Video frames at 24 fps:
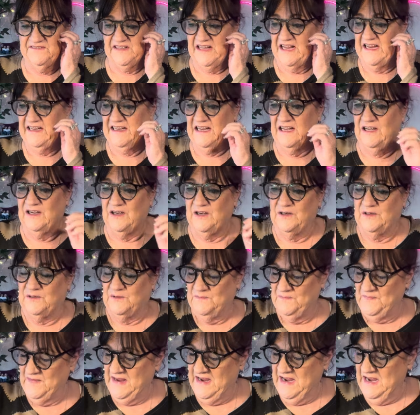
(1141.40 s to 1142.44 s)
like, oh,
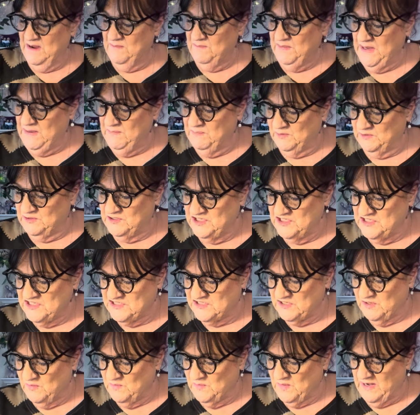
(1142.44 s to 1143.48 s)
people just
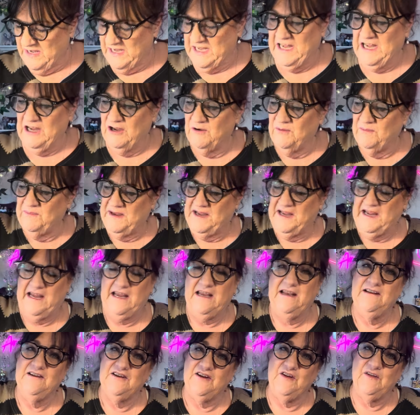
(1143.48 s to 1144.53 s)
don't want to hear me,
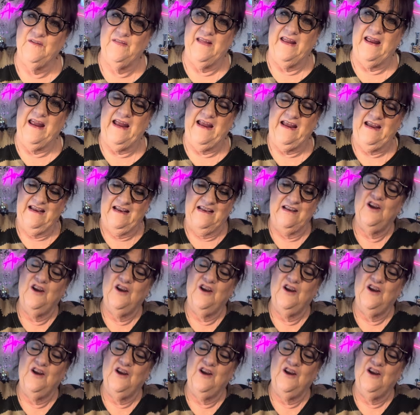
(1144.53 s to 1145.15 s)
do they?